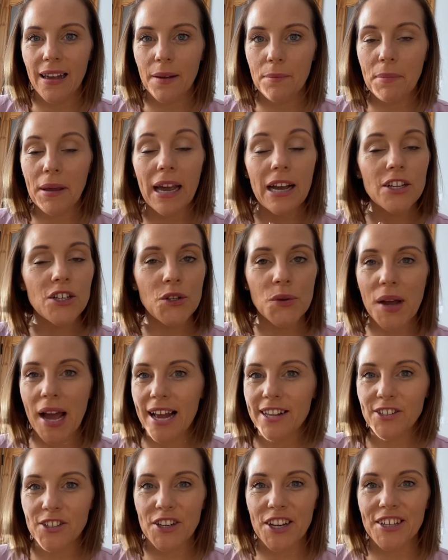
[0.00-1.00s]
Because you
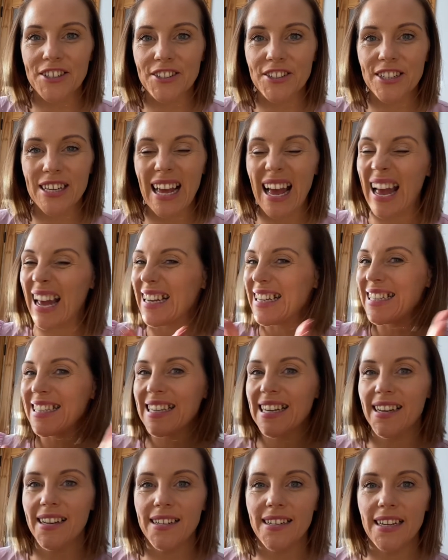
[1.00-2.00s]
can change any
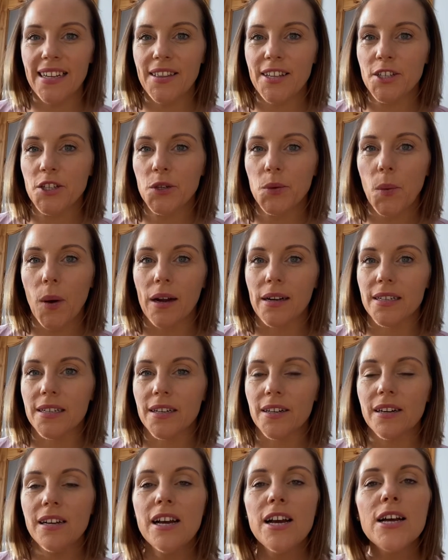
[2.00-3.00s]
single day that you want to.